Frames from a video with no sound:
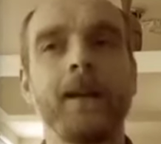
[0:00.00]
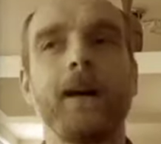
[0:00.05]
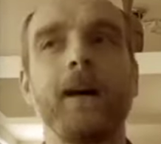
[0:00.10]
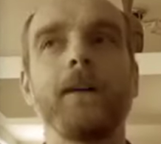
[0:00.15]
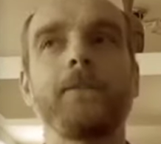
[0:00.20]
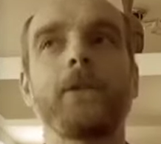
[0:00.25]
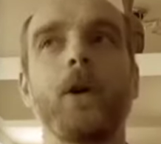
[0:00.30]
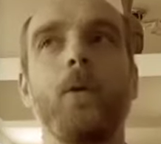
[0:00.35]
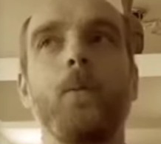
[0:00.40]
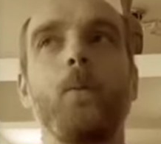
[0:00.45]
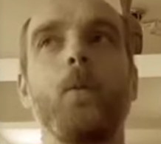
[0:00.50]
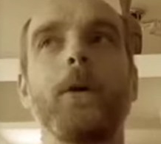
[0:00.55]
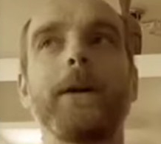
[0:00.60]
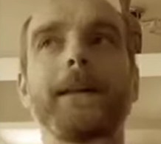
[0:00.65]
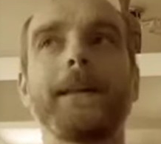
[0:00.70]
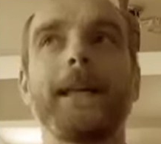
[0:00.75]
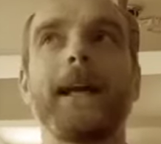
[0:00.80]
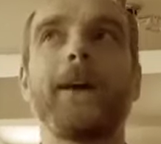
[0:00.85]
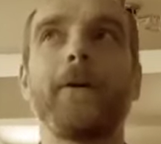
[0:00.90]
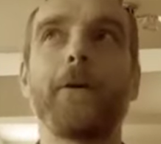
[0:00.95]
I've got one
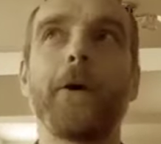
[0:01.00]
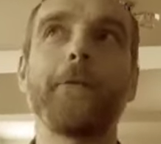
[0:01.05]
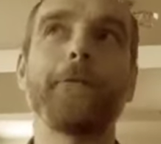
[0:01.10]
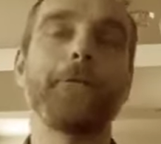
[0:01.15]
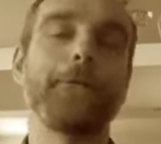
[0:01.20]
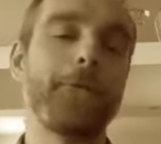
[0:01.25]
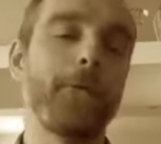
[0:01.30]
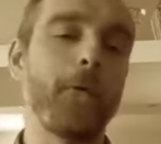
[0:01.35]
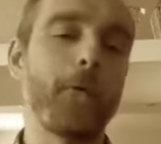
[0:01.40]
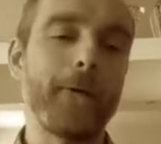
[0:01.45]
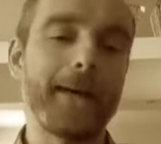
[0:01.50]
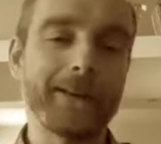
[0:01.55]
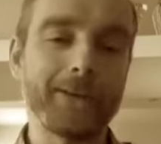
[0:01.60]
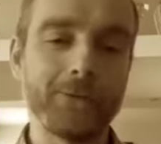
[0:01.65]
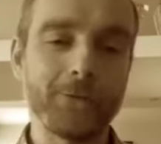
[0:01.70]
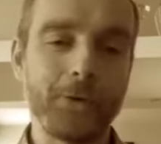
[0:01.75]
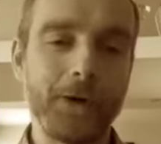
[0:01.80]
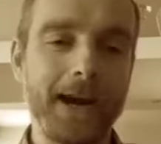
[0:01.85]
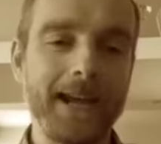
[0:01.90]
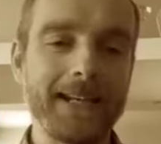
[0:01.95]
account on
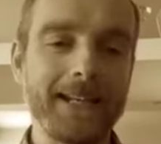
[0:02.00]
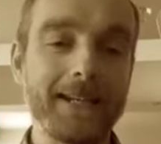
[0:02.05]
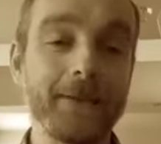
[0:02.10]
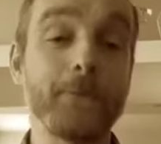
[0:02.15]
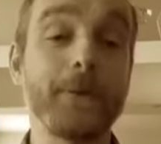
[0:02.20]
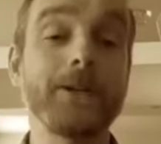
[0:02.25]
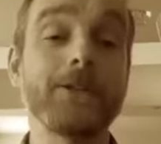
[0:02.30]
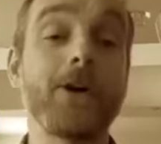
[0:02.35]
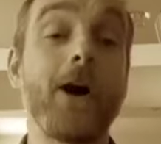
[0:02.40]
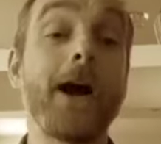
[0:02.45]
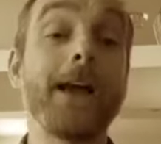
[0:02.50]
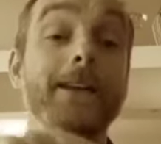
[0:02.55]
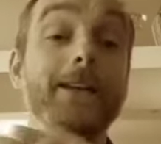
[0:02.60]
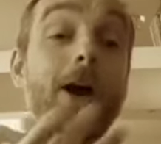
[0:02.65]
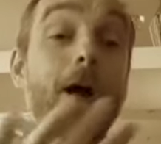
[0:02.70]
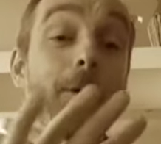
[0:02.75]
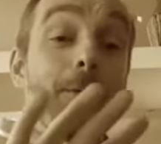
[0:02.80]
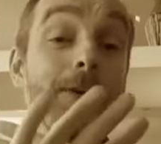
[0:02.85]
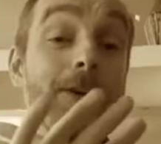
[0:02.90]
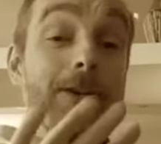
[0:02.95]
Forex trading, which I
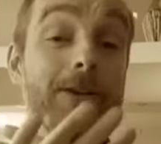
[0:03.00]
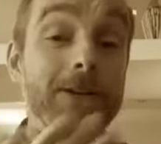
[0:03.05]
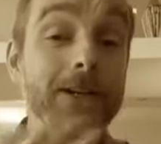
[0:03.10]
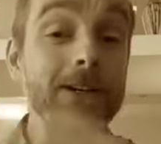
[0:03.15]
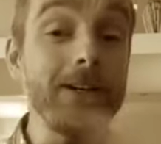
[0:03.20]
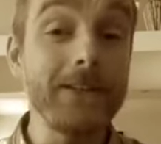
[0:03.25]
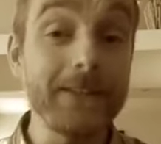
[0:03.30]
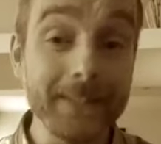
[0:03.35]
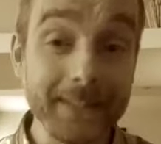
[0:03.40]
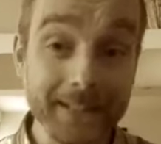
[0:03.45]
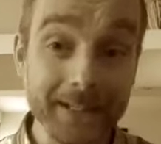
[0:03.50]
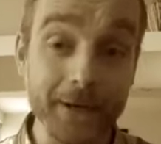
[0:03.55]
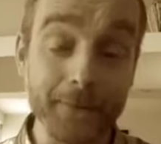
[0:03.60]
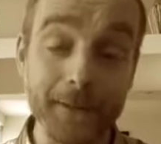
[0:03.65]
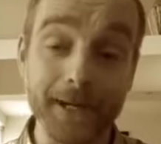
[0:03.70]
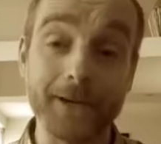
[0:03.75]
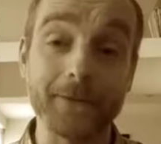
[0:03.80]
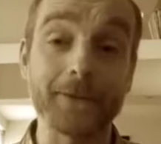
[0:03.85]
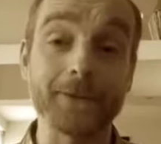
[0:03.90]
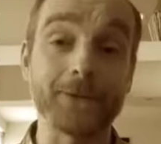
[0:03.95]
know nothing
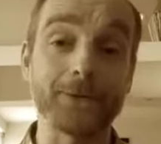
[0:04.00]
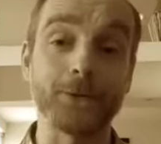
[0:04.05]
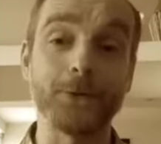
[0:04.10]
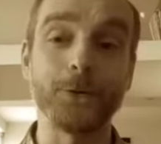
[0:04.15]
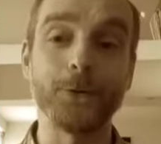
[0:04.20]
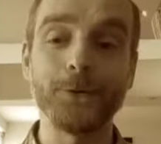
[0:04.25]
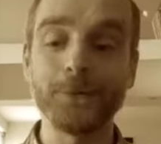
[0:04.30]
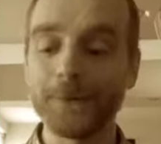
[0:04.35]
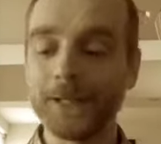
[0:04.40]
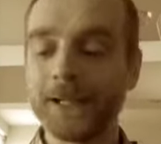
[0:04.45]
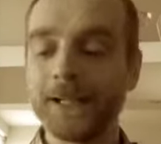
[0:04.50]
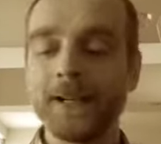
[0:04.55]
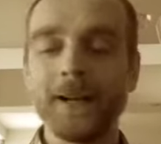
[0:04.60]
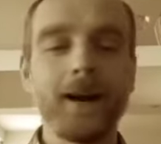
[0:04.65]
about at all.